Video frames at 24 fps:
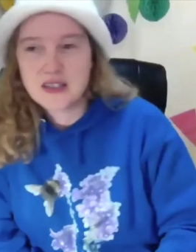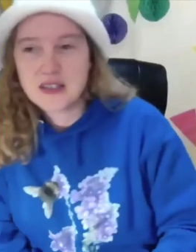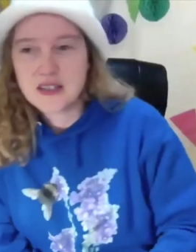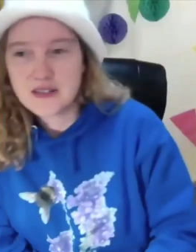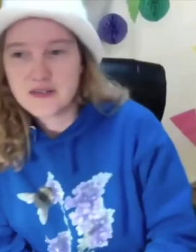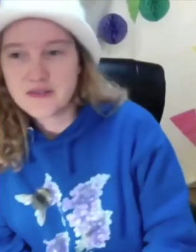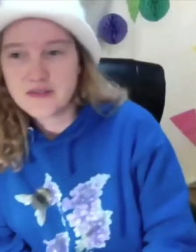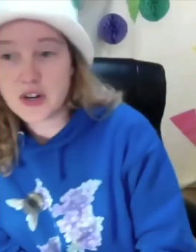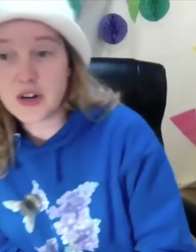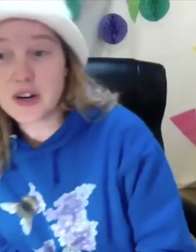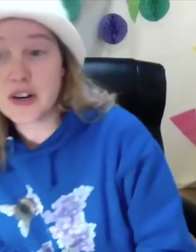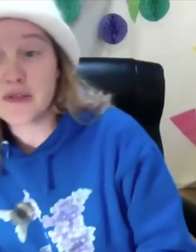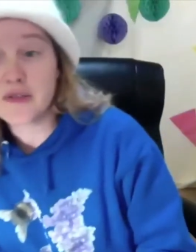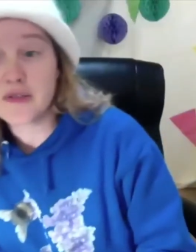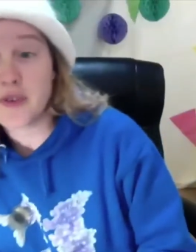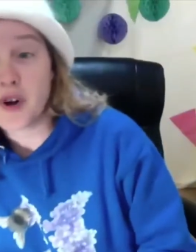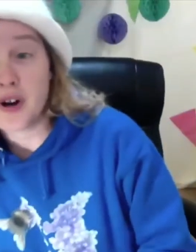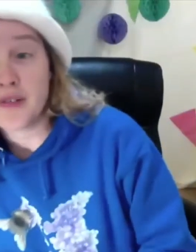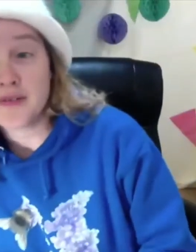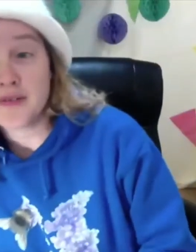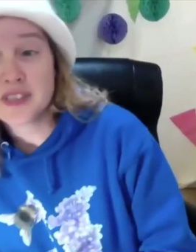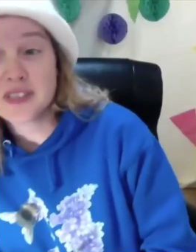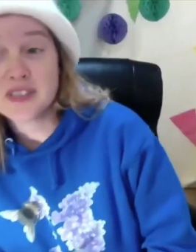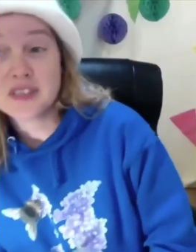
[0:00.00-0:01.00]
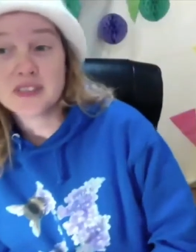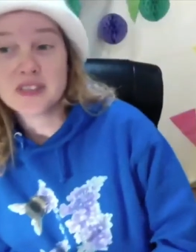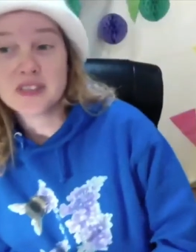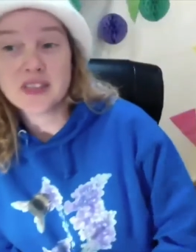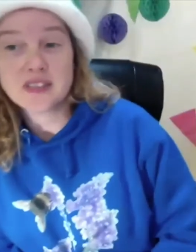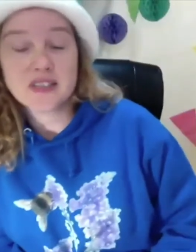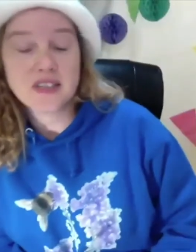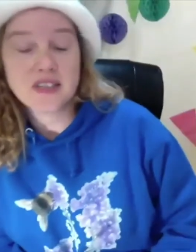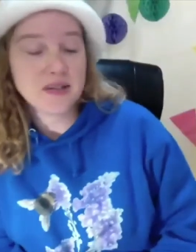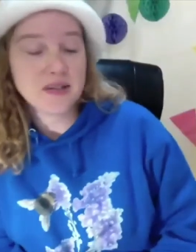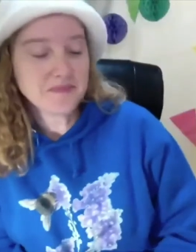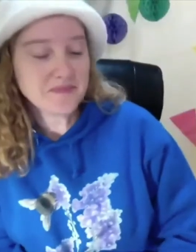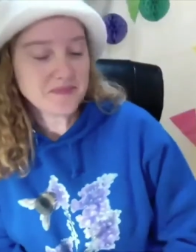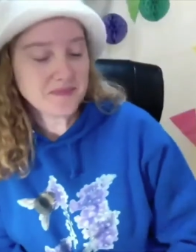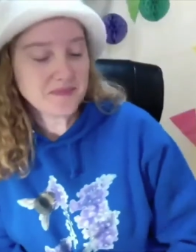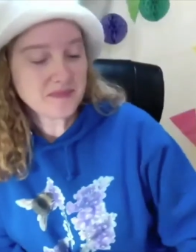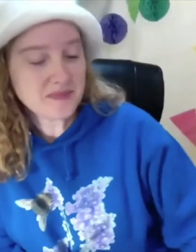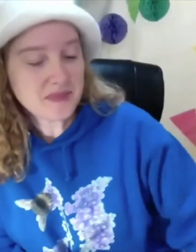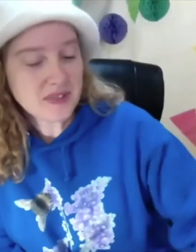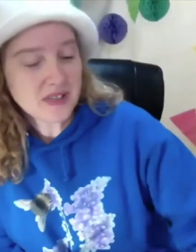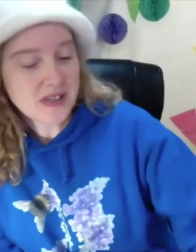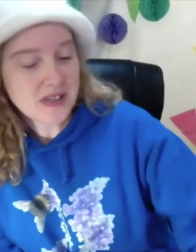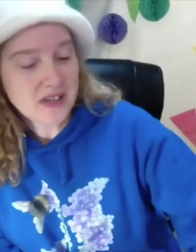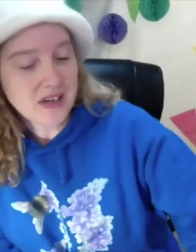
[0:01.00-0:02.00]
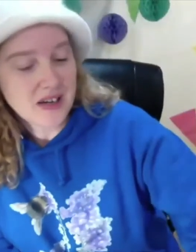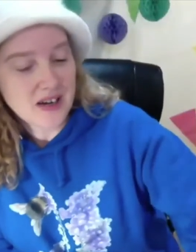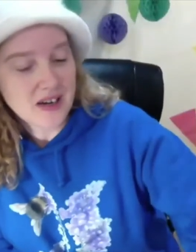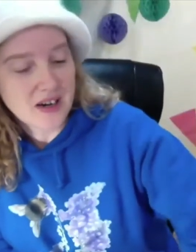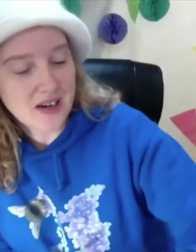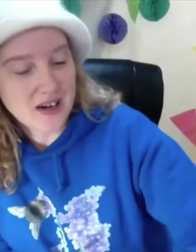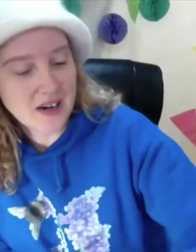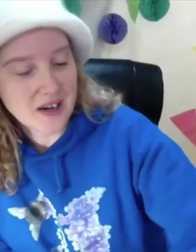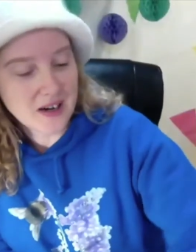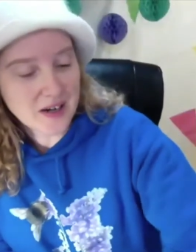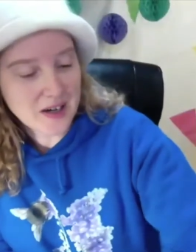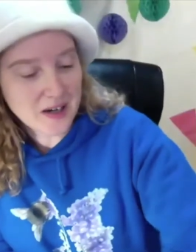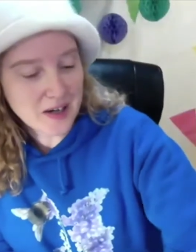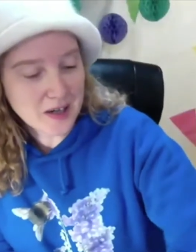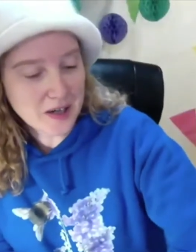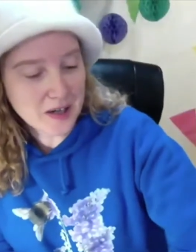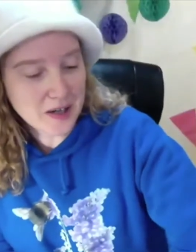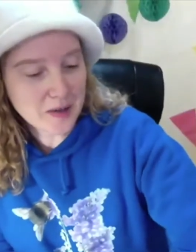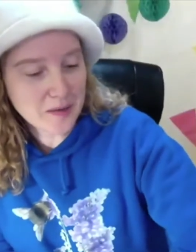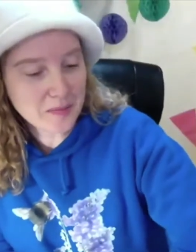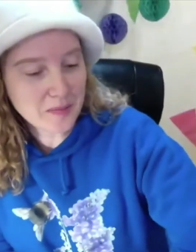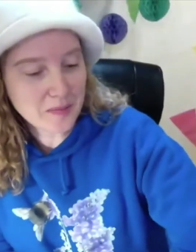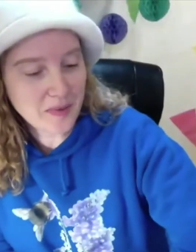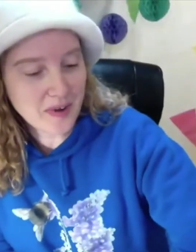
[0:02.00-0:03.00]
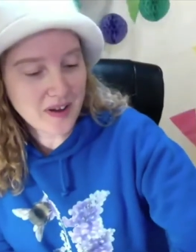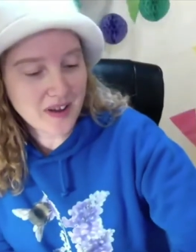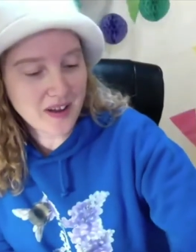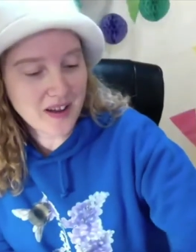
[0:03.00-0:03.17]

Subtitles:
very involved at that time. And